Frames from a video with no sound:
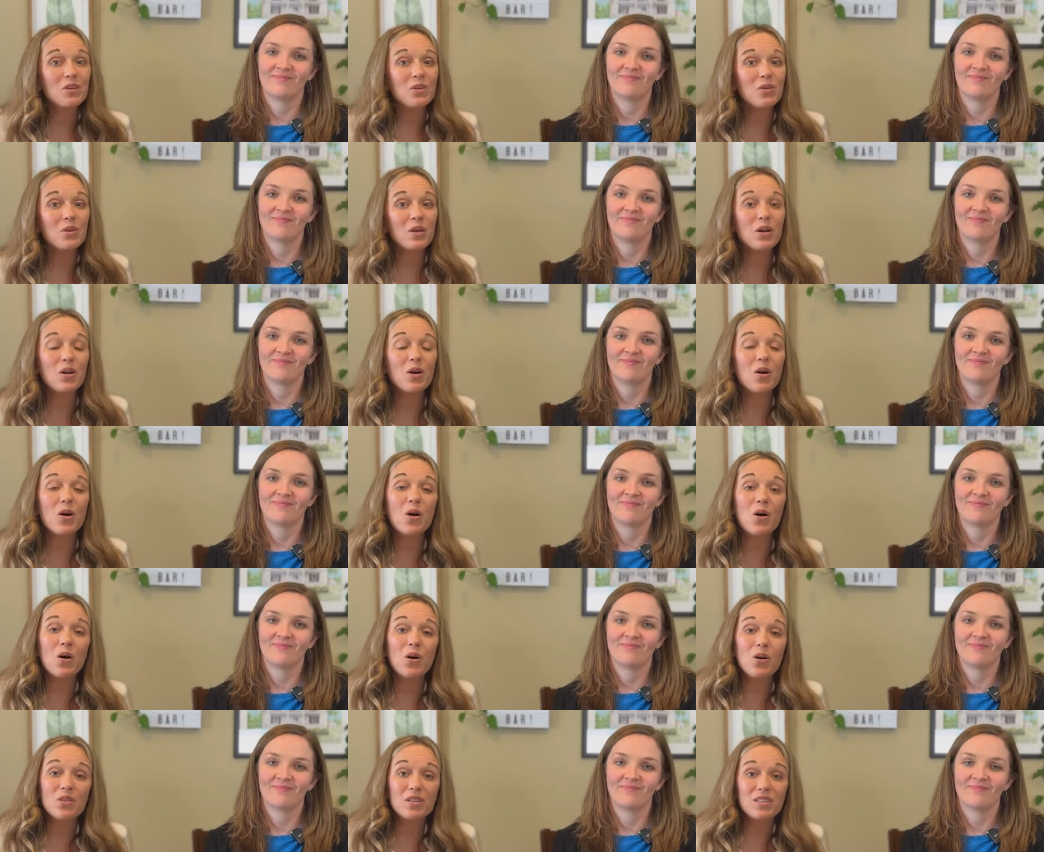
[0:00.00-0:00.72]
Speaker 1: You get
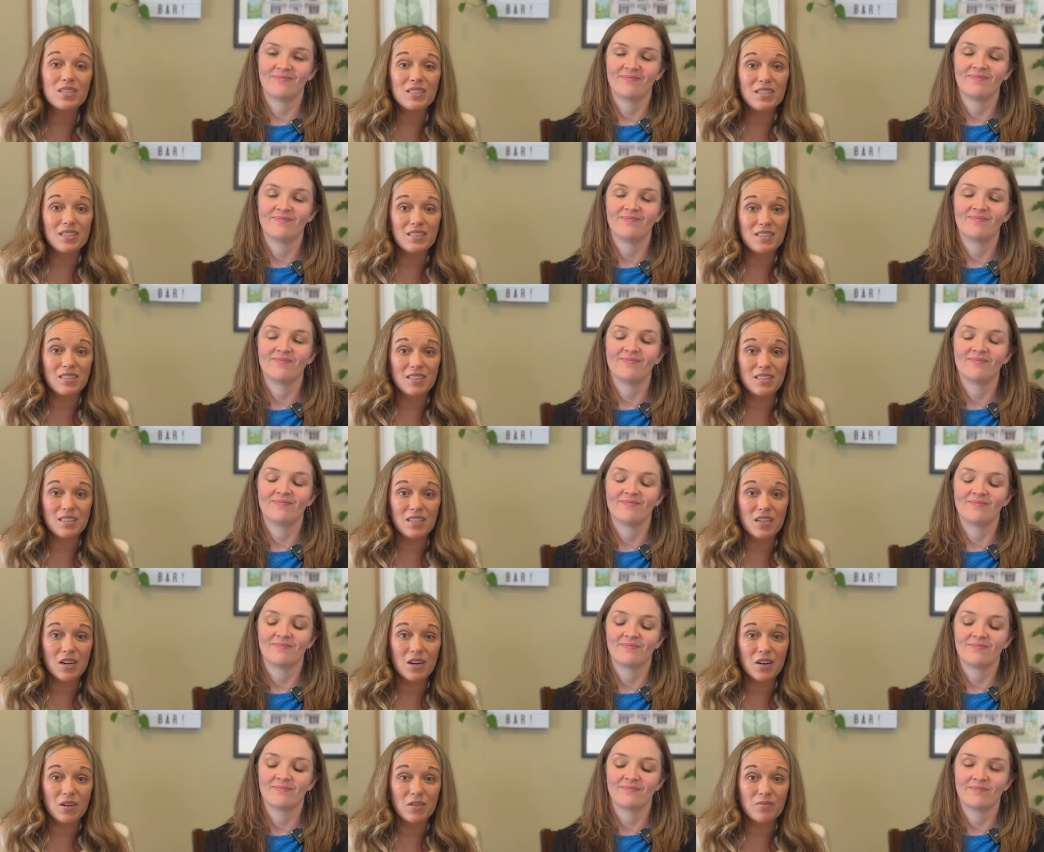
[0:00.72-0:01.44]
all the seasons
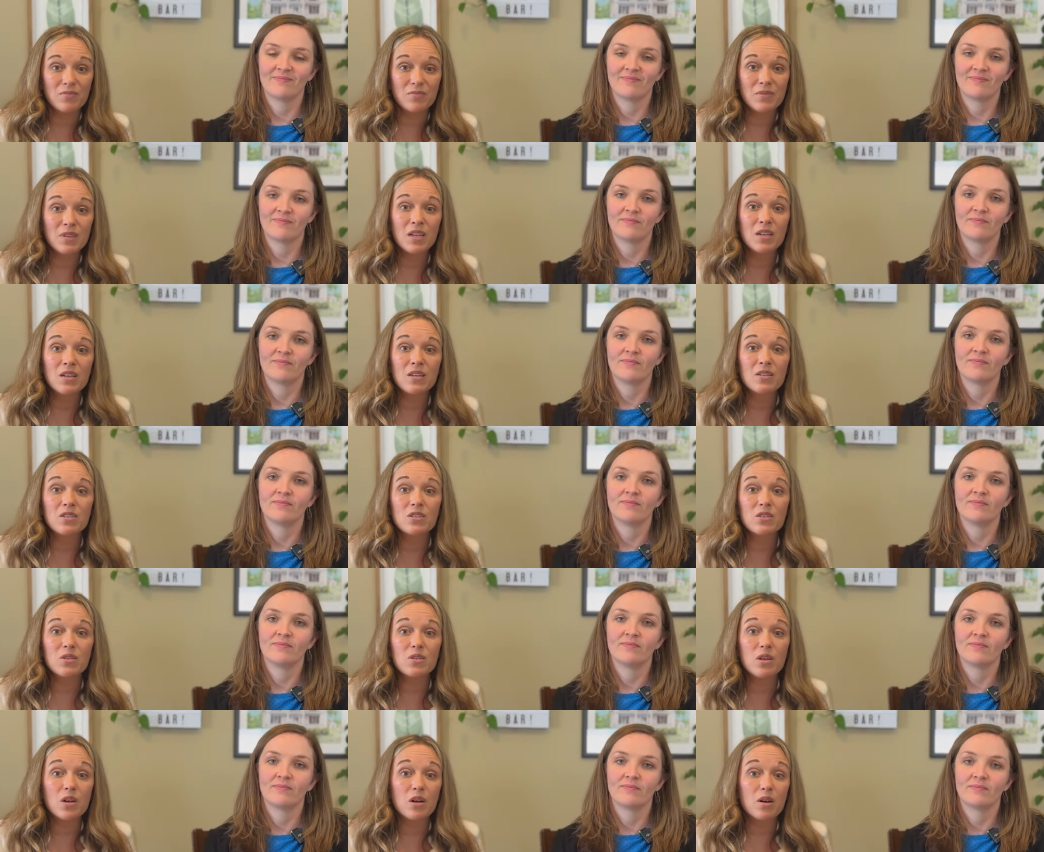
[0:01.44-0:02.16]
here.
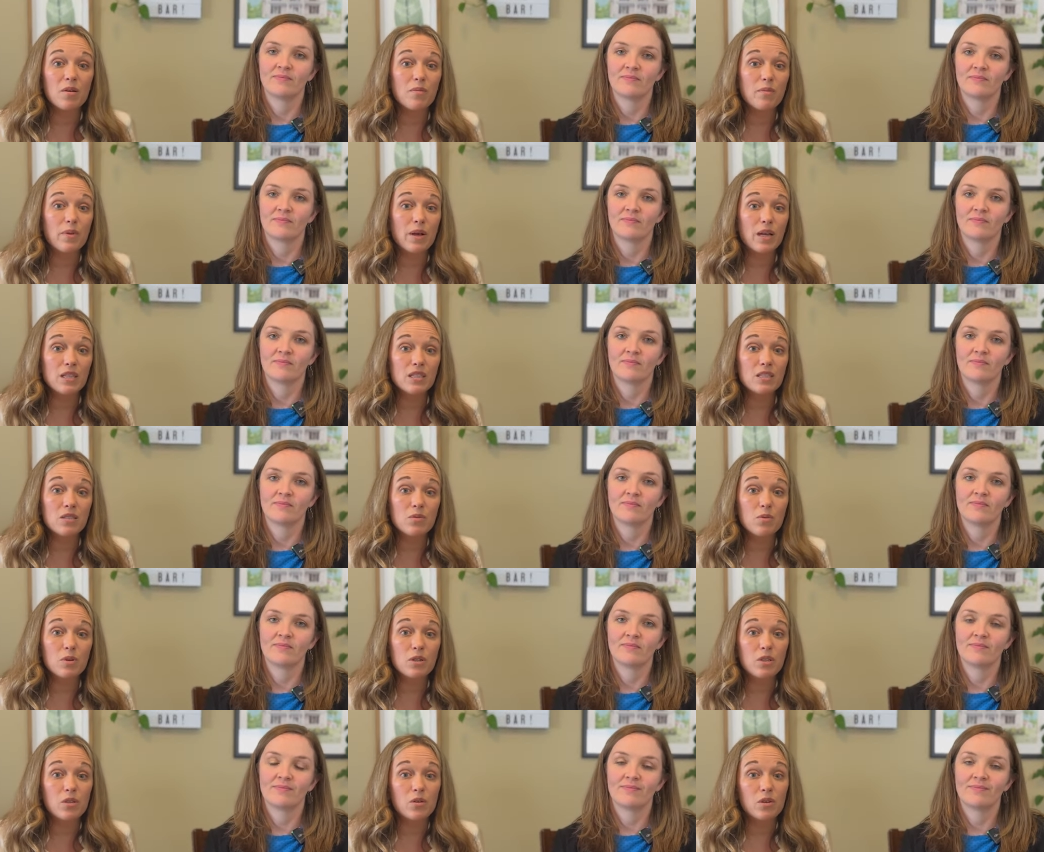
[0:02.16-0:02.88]
So there are
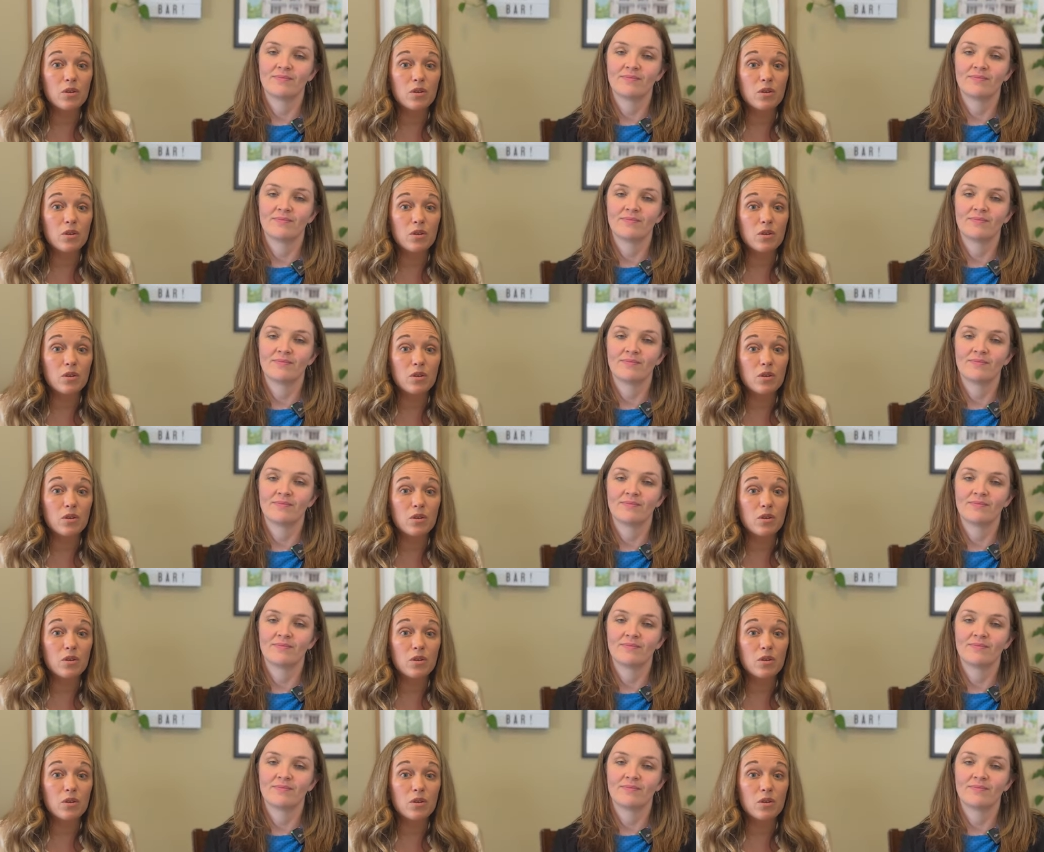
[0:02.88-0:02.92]
months when you